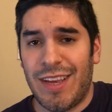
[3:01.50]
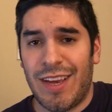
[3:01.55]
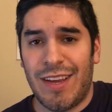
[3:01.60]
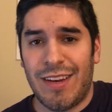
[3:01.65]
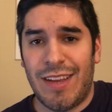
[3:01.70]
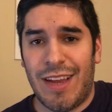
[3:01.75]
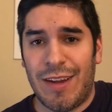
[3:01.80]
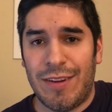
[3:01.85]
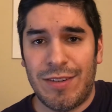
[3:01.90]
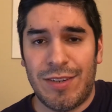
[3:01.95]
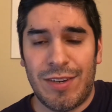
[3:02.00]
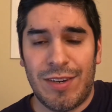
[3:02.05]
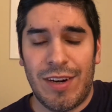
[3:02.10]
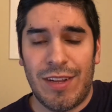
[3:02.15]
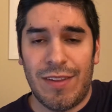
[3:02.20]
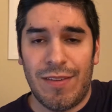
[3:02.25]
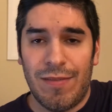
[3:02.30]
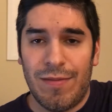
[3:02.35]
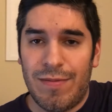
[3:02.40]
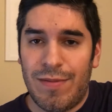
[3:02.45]
take a downturn
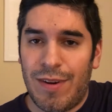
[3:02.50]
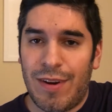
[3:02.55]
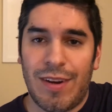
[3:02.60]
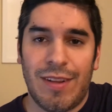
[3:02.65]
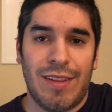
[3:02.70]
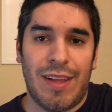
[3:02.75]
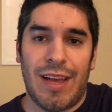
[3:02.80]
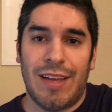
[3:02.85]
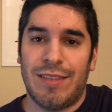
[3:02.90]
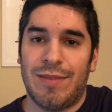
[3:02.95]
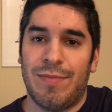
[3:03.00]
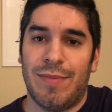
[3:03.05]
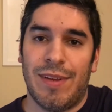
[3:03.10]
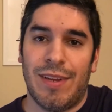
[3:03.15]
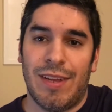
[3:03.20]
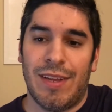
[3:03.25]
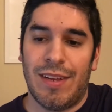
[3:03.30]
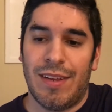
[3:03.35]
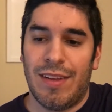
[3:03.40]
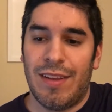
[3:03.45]
at the very last
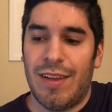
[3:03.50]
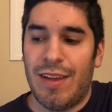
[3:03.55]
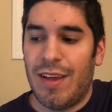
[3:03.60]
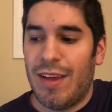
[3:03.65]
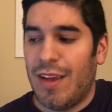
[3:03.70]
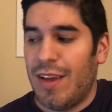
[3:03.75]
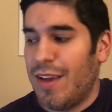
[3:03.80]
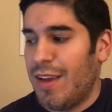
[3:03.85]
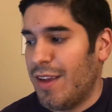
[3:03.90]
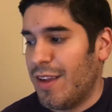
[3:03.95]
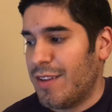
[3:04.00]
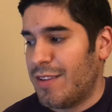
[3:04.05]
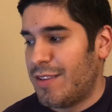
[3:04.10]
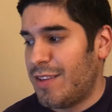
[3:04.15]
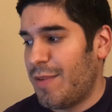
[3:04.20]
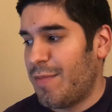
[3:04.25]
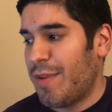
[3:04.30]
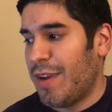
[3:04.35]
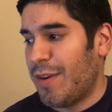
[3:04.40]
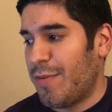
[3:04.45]
minute. It
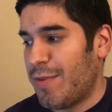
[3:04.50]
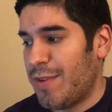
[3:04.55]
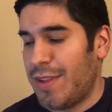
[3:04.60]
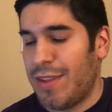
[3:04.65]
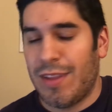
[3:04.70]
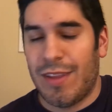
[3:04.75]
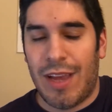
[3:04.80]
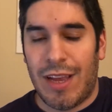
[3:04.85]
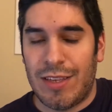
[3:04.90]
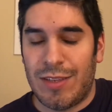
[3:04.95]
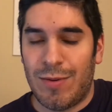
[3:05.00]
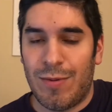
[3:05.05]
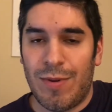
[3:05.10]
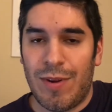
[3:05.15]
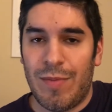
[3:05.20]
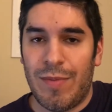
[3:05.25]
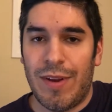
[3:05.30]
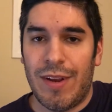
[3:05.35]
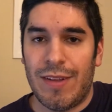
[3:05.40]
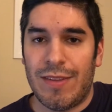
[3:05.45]
seemed like within the last
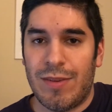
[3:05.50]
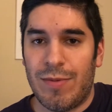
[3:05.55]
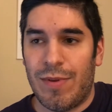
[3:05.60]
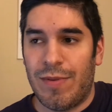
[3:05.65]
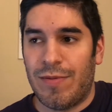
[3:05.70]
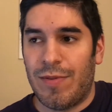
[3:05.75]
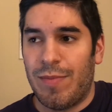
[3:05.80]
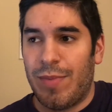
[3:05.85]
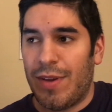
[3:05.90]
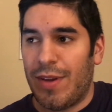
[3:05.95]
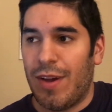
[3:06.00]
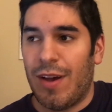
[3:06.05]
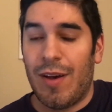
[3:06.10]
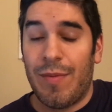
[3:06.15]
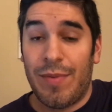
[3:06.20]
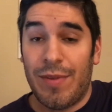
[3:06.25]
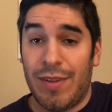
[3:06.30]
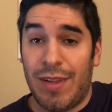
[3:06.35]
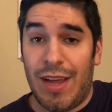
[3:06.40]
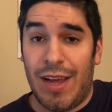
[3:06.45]
20 minutes it went from being
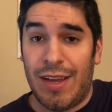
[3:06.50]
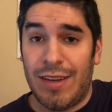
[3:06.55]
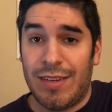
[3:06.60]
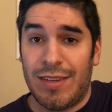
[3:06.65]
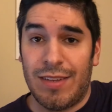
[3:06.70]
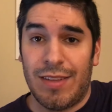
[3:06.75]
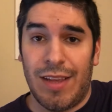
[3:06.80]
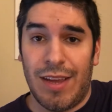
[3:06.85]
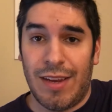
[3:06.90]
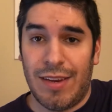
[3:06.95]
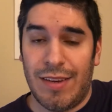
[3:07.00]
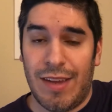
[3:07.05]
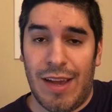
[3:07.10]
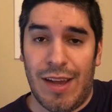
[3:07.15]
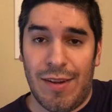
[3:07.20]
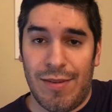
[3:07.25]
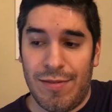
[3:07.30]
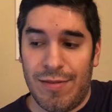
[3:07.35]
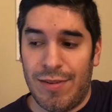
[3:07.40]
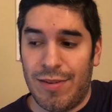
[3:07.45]
up a lot to like
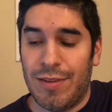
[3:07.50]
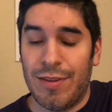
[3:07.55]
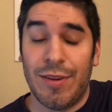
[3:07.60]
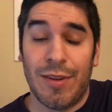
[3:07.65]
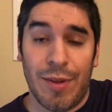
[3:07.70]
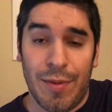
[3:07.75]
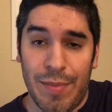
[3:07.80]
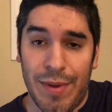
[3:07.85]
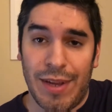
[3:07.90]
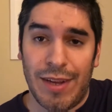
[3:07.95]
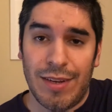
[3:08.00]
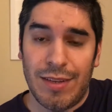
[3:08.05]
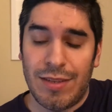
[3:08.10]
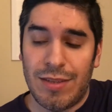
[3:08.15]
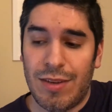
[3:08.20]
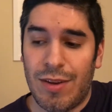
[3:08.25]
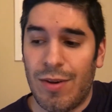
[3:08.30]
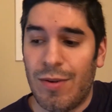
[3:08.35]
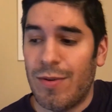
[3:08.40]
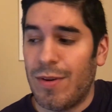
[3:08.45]
down a little bit.
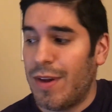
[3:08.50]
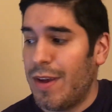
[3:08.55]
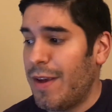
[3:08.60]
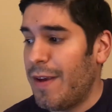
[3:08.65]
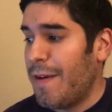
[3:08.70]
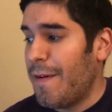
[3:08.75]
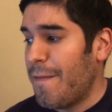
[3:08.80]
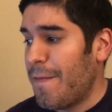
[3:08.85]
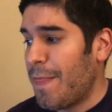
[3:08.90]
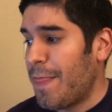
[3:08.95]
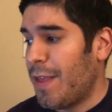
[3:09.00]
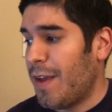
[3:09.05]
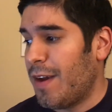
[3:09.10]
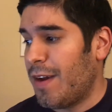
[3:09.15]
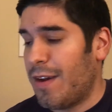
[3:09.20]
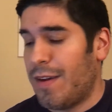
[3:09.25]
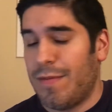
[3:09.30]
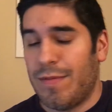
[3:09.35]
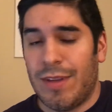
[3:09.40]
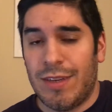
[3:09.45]
So
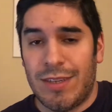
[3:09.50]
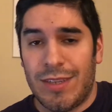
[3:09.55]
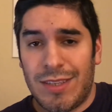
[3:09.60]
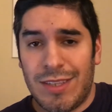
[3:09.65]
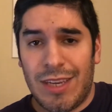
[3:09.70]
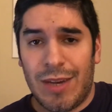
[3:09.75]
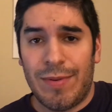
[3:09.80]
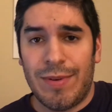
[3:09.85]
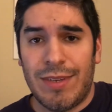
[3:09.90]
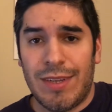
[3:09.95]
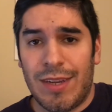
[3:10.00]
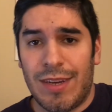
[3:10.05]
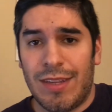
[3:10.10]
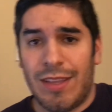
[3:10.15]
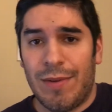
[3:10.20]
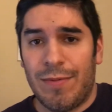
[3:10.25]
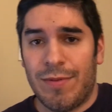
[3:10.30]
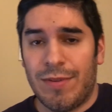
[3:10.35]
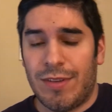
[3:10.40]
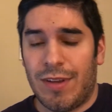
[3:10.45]
um, let's just see how we did
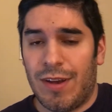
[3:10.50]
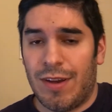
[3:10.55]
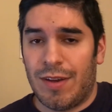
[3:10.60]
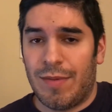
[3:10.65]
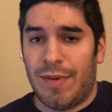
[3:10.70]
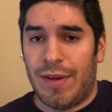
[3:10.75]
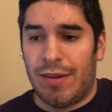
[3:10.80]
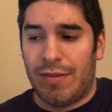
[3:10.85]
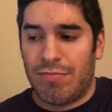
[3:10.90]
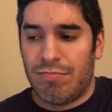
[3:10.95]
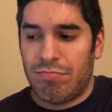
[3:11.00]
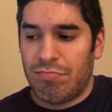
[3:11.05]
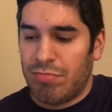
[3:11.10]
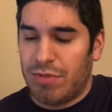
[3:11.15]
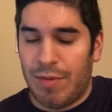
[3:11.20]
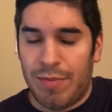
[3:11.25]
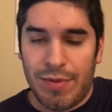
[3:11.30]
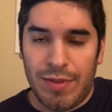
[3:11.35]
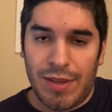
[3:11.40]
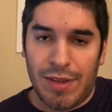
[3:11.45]
and then we'll talk about a couple